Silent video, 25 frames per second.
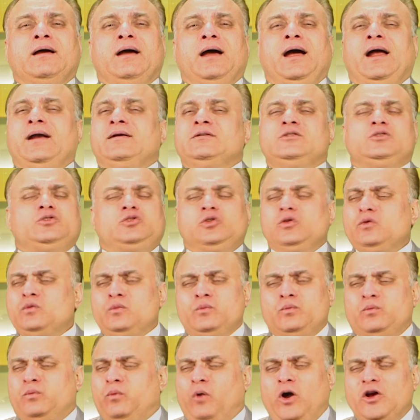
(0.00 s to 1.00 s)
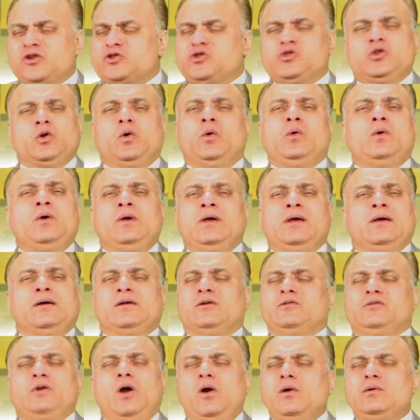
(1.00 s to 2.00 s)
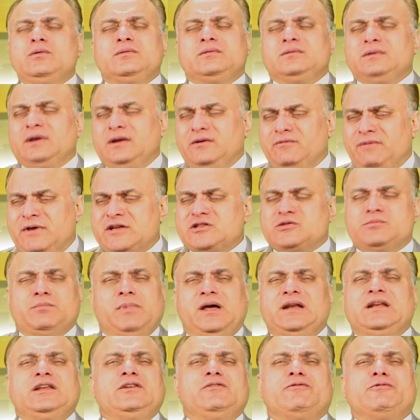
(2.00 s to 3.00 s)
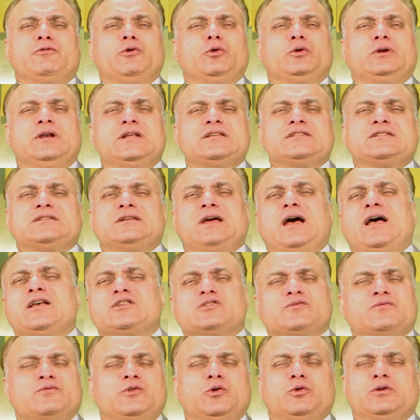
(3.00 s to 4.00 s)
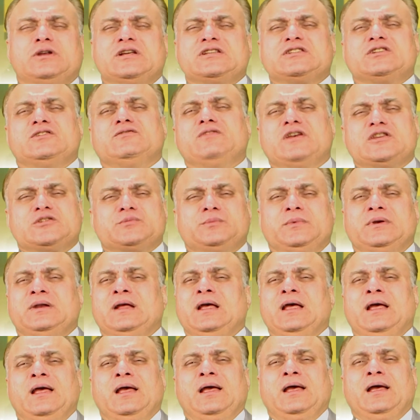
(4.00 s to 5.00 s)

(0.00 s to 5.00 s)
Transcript: And do what you... Don't invest money in fruitless tasks, fruitless investment.